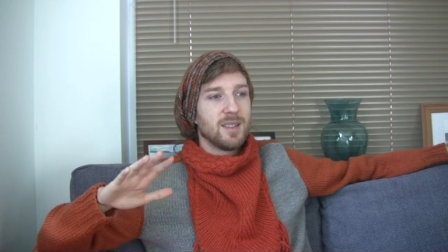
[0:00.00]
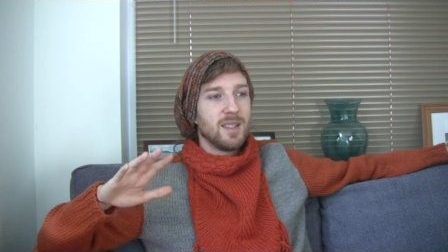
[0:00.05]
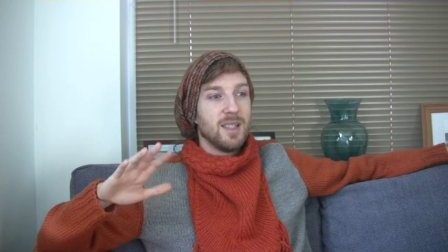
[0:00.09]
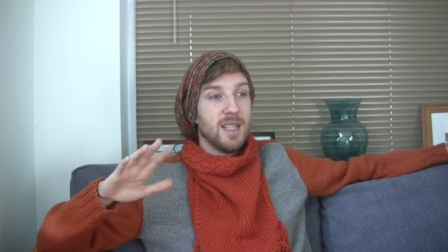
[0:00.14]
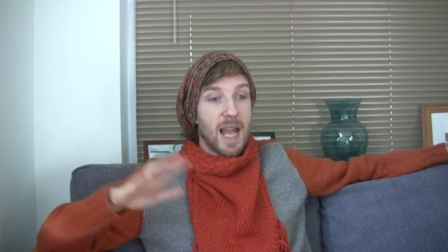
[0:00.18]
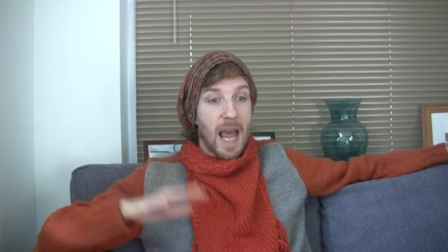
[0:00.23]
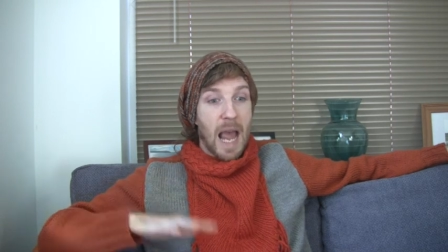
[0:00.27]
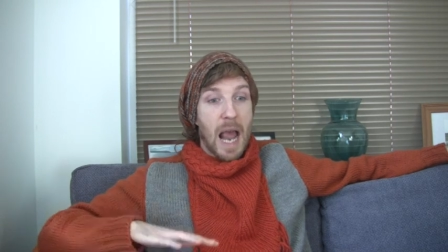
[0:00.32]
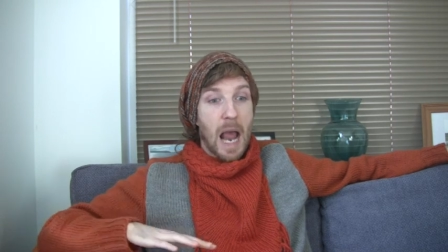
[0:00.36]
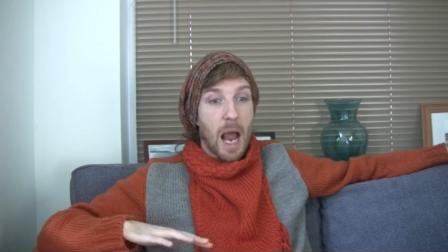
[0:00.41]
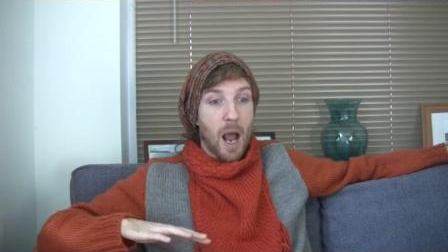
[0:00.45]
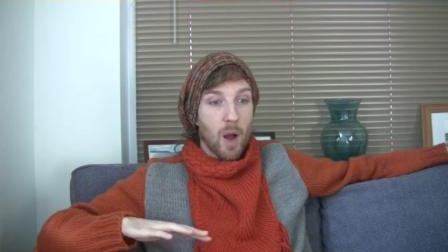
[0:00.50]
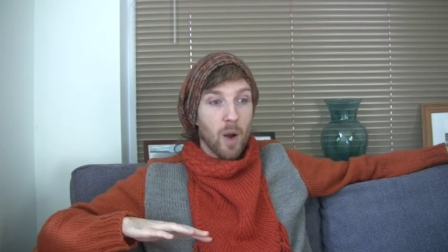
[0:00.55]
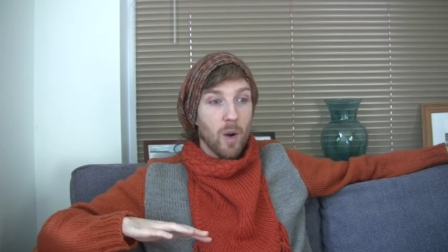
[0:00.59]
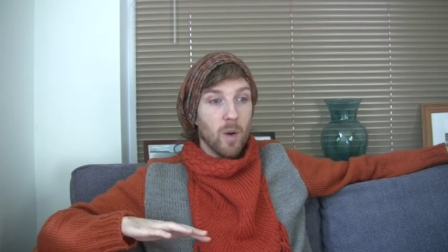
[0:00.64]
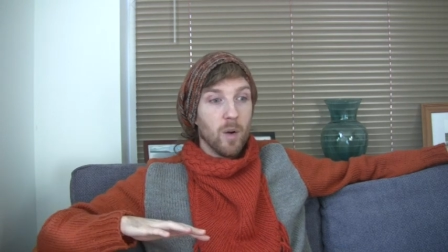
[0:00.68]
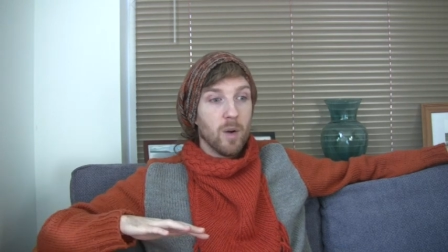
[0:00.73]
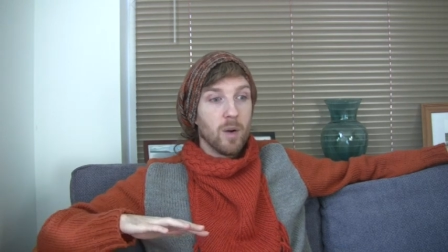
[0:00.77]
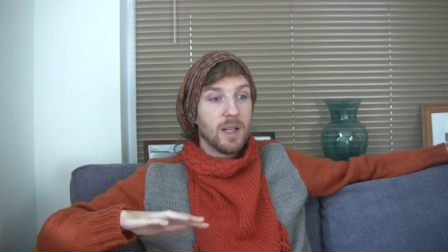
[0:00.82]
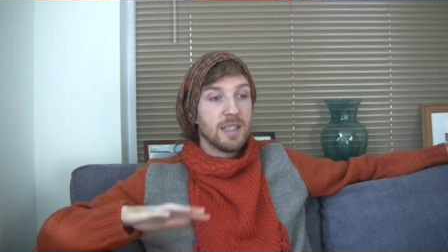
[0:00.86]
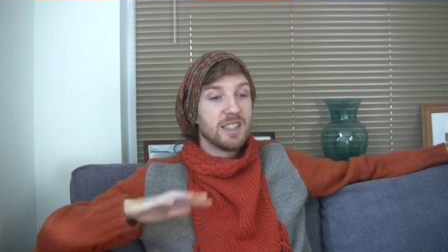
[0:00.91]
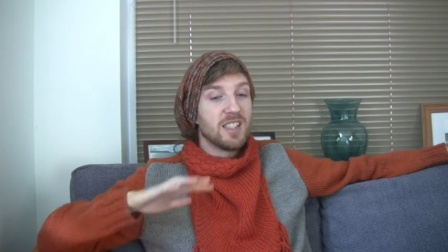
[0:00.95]

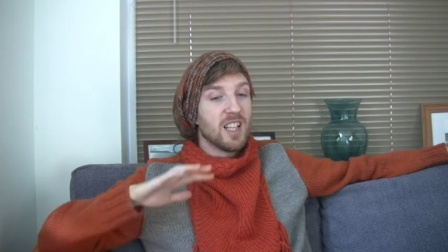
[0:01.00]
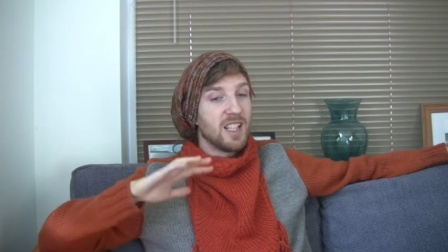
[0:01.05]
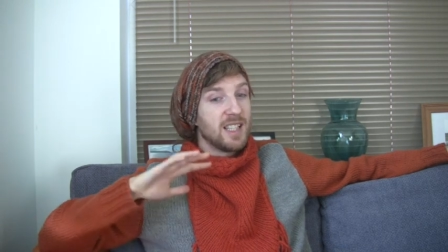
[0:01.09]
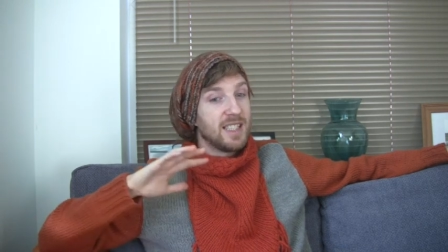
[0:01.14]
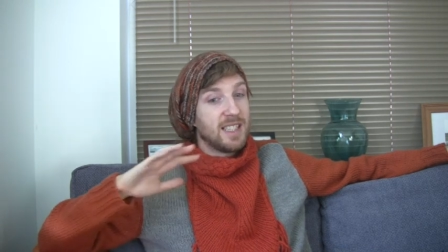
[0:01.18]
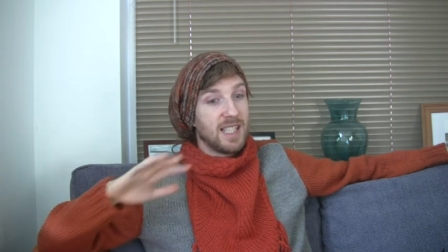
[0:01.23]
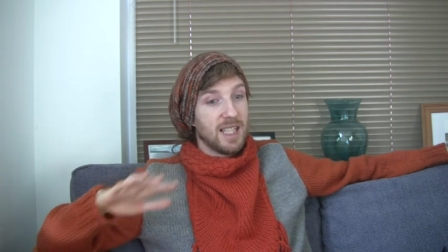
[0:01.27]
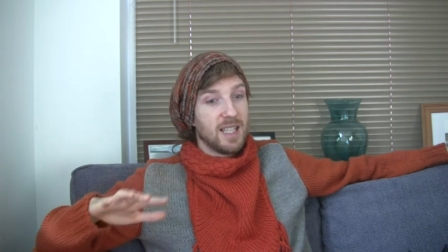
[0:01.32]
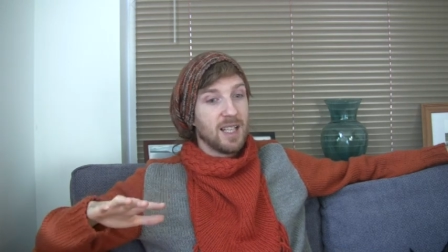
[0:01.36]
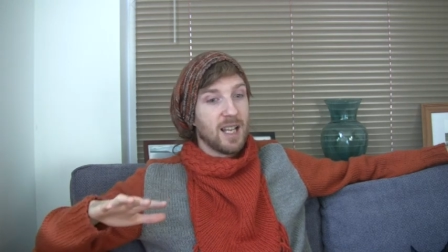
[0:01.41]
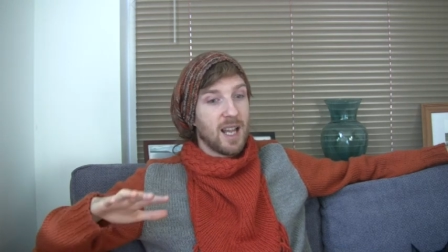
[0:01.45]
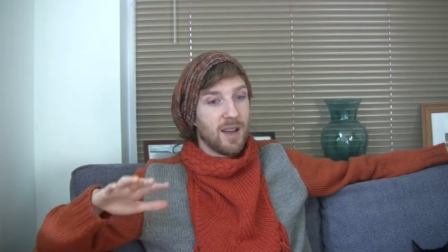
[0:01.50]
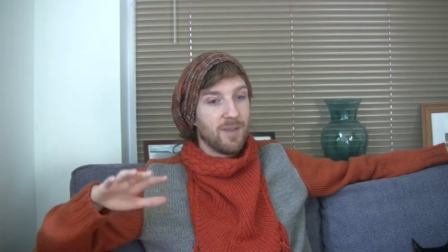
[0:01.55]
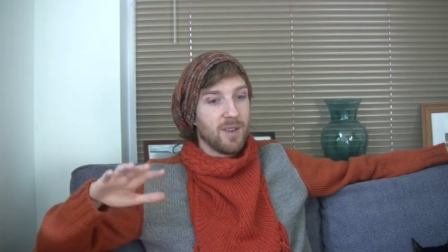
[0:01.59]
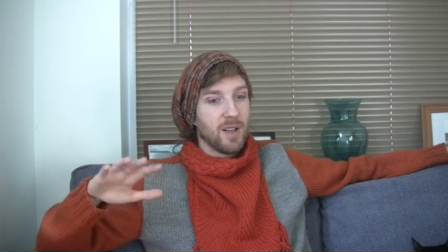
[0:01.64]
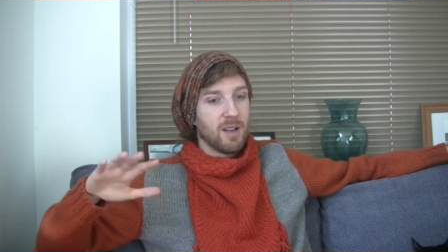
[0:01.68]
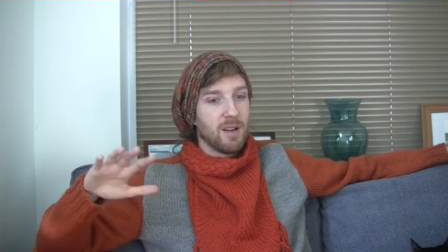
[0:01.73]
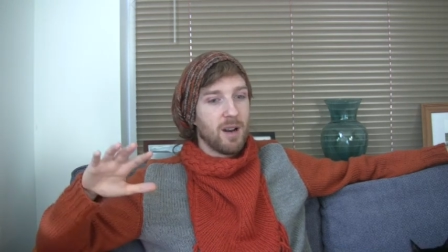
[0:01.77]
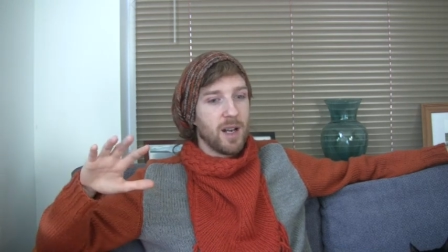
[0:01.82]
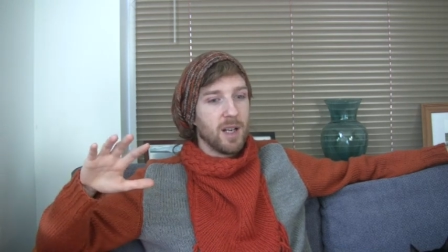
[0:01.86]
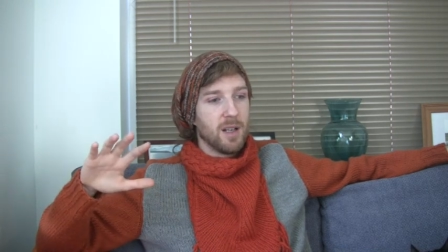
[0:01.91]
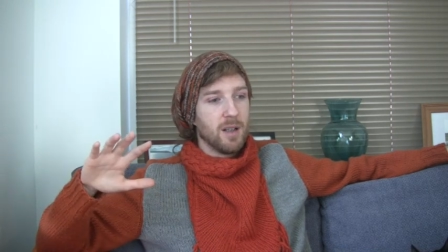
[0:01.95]
now. I certainly didn't have
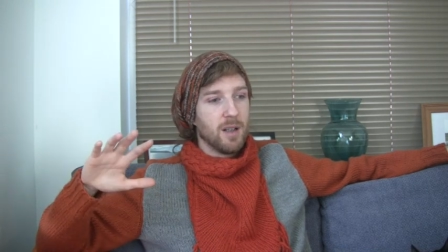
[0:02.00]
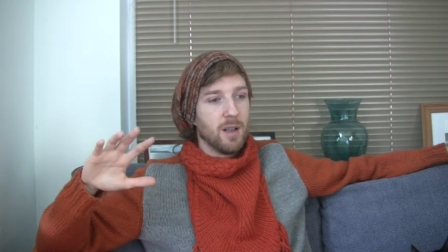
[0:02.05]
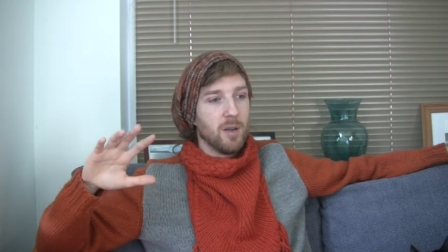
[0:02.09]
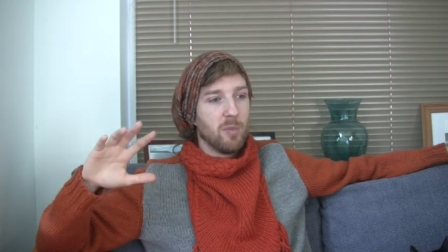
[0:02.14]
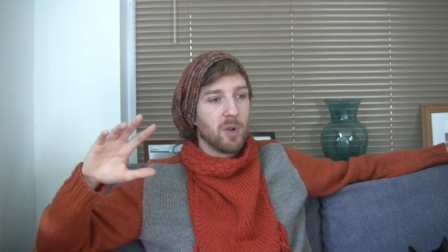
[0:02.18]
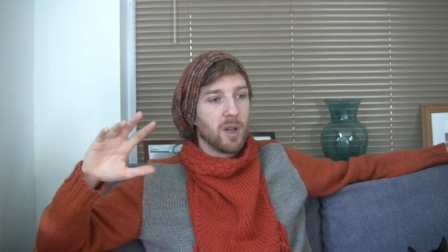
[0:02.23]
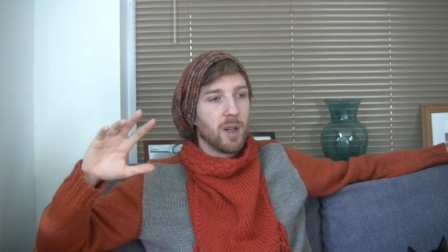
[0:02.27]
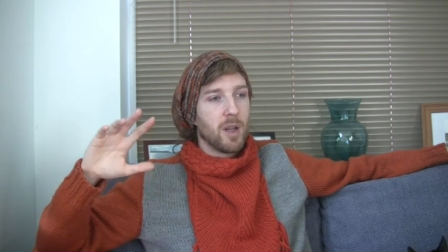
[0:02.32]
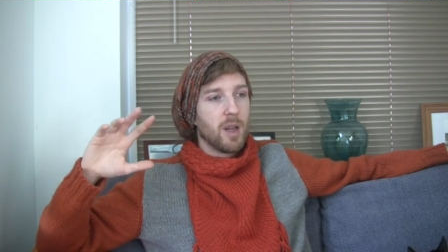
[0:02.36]
it growing up.